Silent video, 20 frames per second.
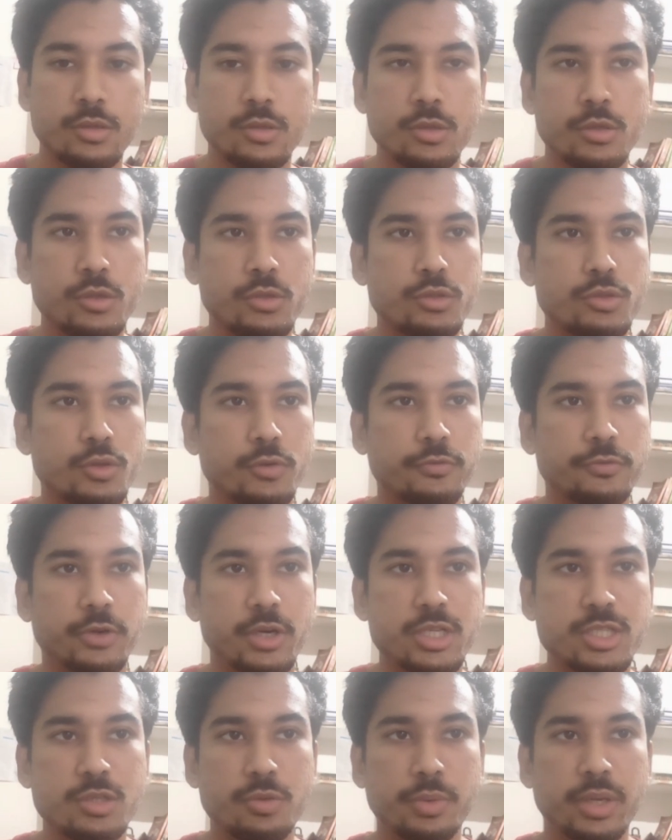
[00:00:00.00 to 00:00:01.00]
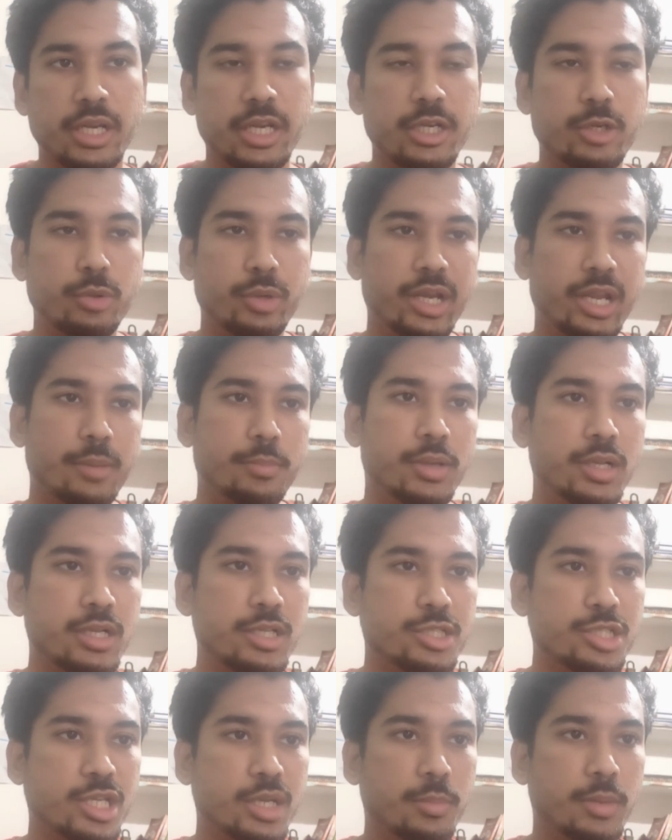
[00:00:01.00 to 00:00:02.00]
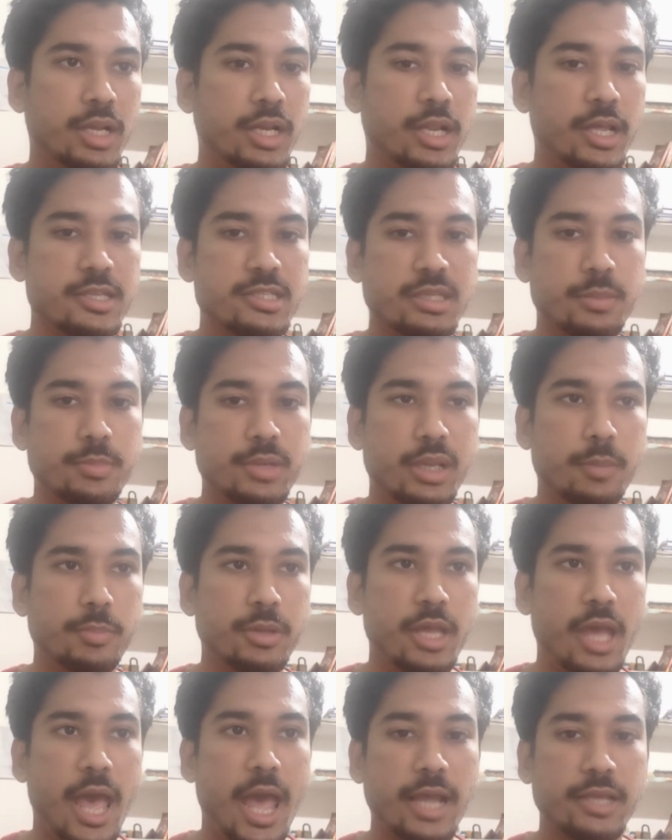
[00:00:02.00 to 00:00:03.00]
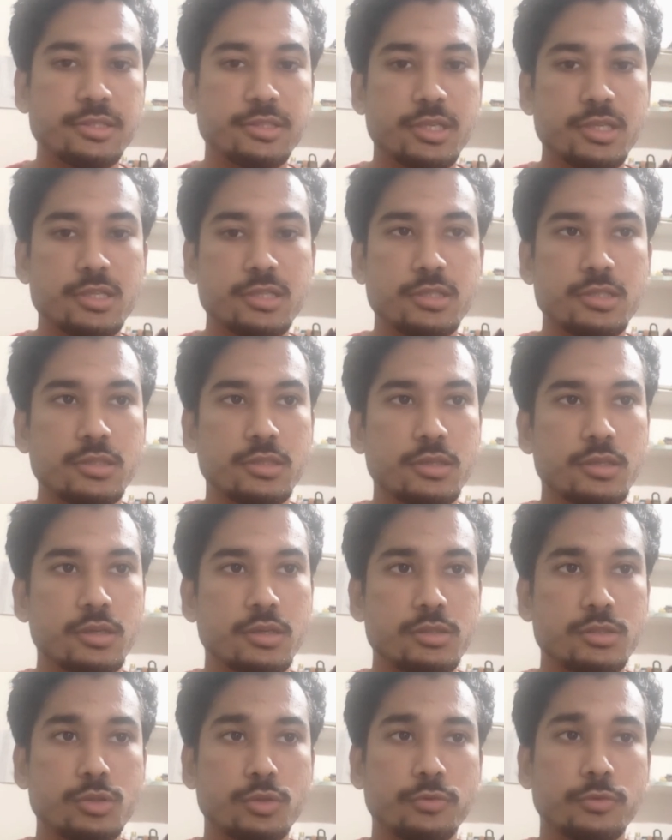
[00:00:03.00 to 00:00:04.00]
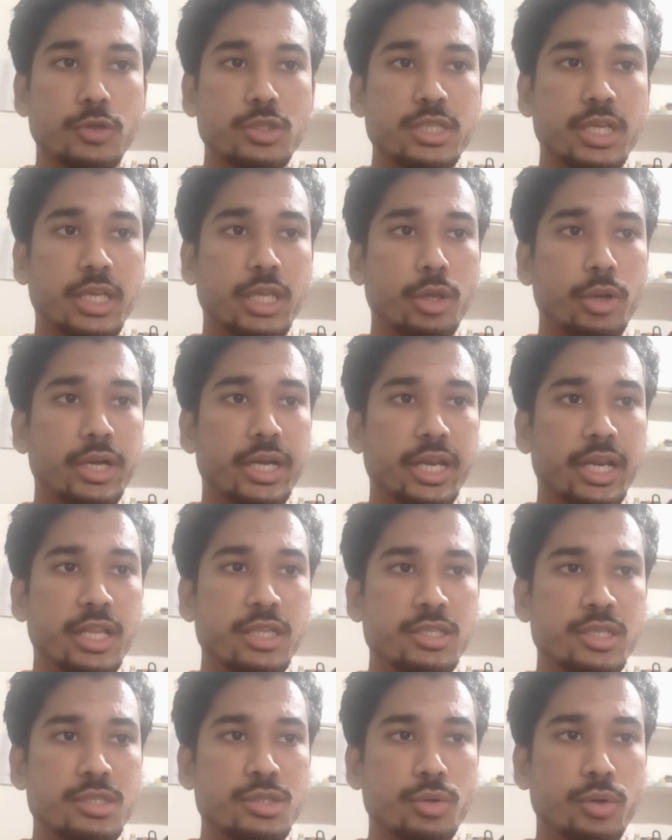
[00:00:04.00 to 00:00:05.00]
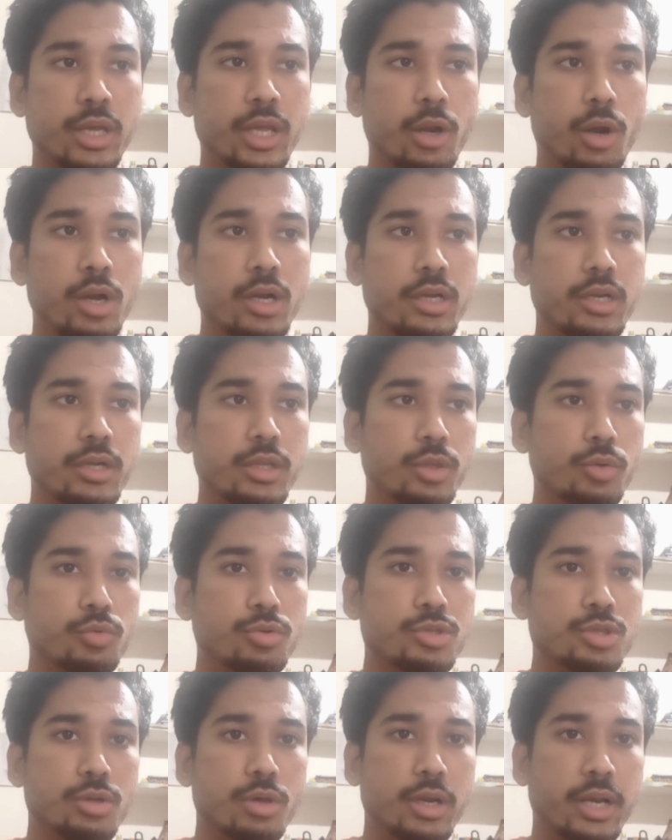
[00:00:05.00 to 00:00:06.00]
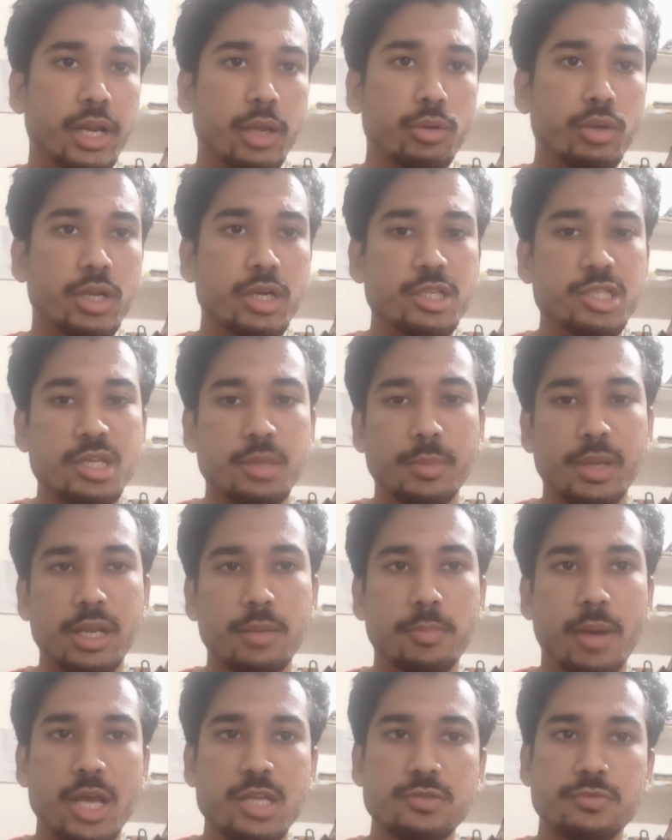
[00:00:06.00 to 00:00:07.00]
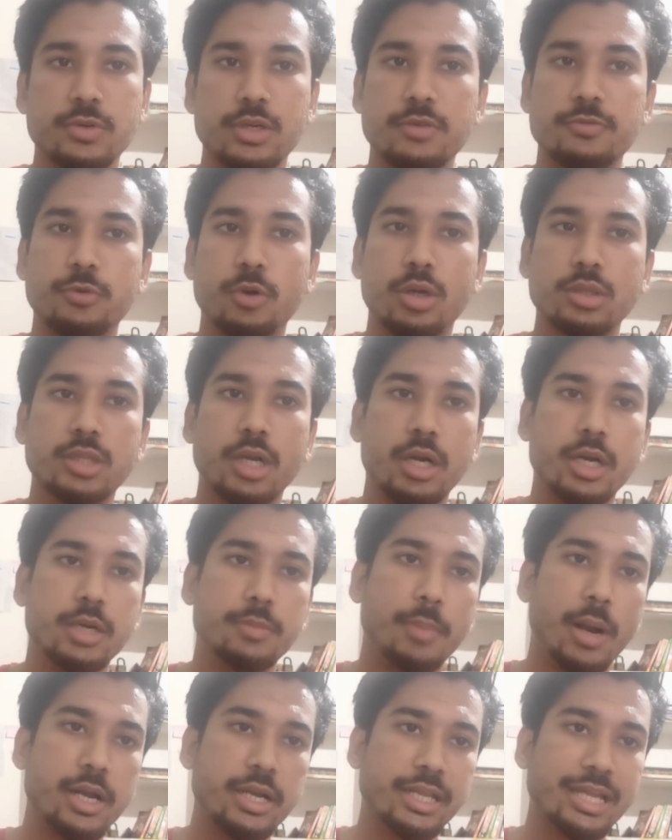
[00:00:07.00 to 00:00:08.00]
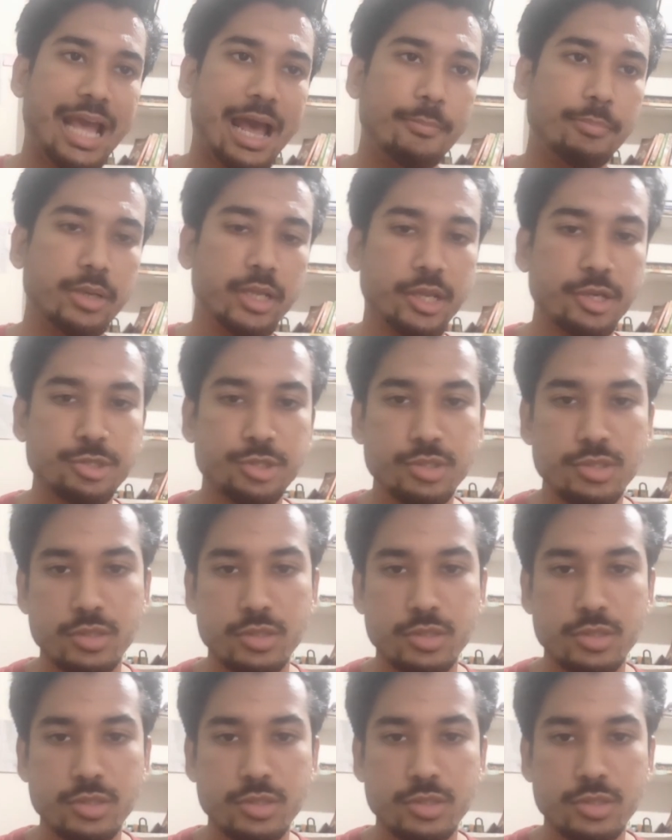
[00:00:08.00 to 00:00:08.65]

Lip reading: So first we need to enable Gmail SMTP access. So for security reasons, you cannot use your regular Gmail password for third-party applications.